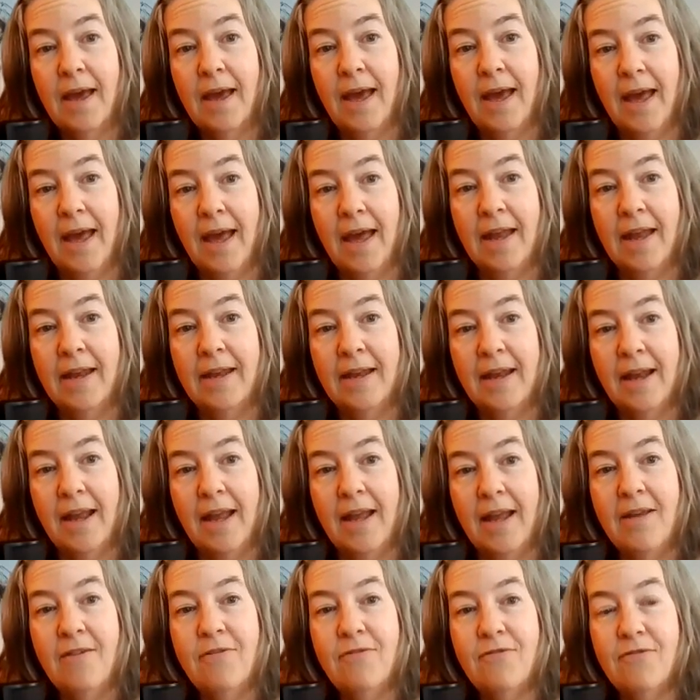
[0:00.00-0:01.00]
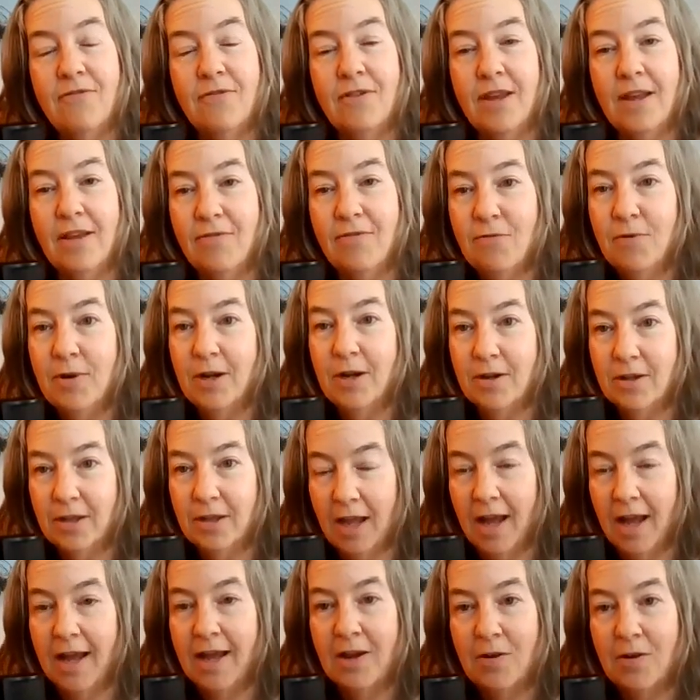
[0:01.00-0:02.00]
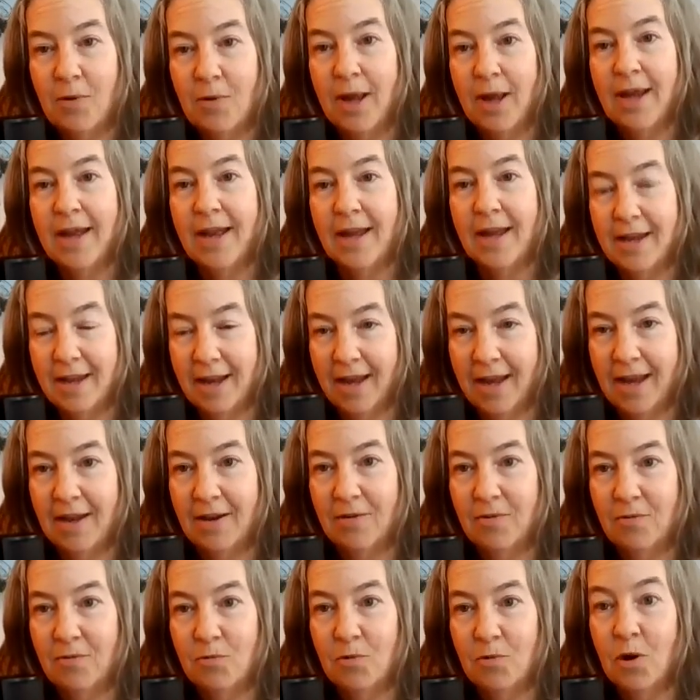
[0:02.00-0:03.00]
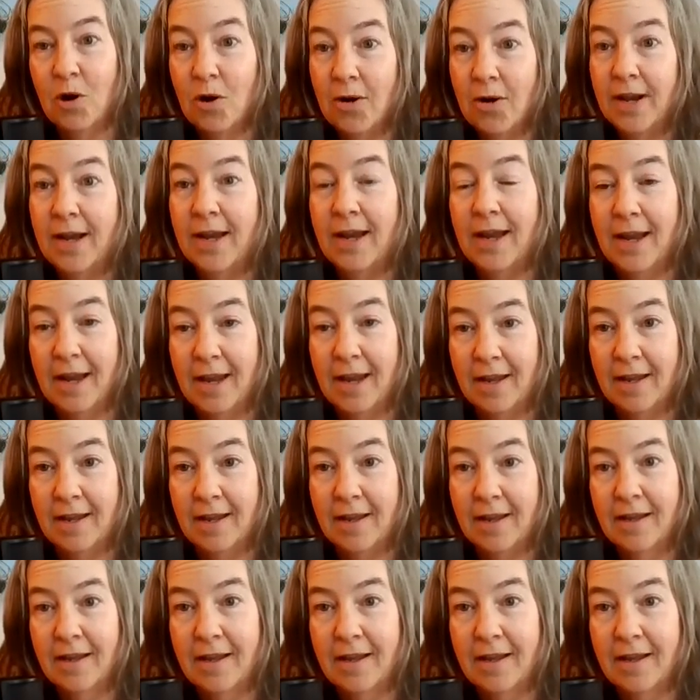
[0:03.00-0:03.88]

And if we are lying awake at night worrying